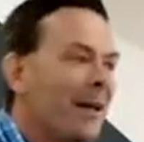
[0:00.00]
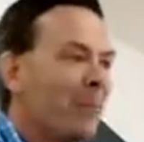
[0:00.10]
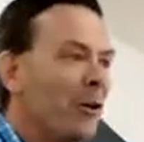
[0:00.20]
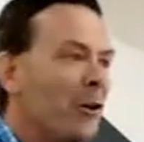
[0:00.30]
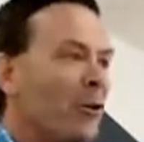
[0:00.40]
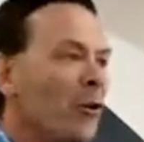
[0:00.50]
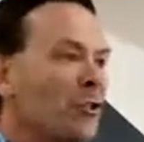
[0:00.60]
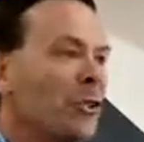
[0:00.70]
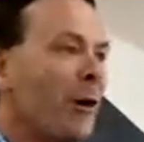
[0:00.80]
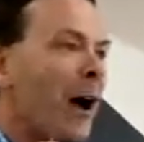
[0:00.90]
But of
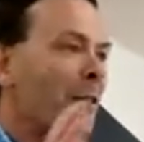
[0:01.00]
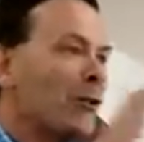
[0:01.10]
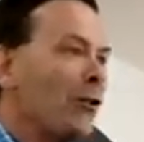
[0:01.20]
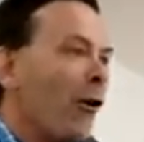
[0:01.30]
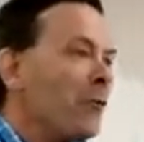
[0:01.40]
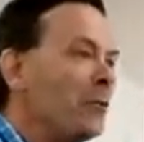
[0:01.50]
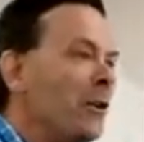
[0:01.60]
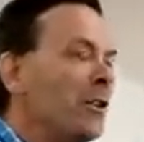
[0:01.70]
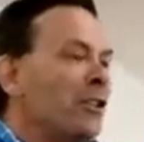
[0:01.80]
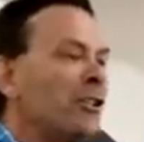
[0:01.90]
course there were other times
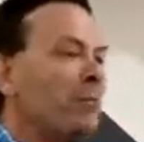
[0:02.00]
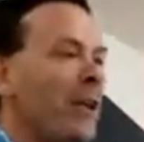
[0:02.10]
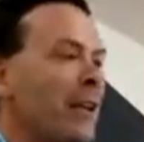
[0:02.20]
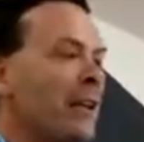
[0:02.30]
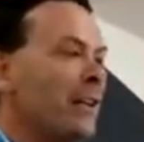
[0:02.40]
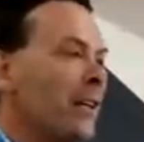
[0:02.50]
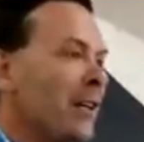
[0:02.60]
when he did spend